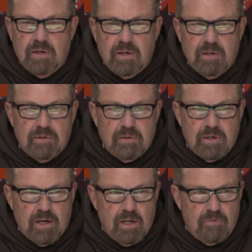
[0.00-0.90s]
And
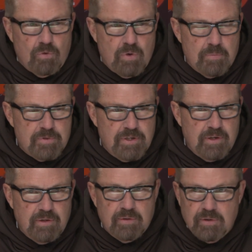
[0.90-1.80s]
got all of our reps
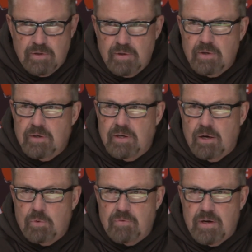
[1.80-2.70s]
in, and
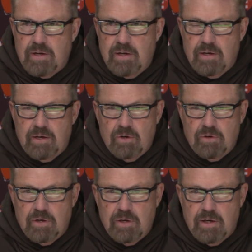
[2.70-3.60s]
now we've got to get in here and,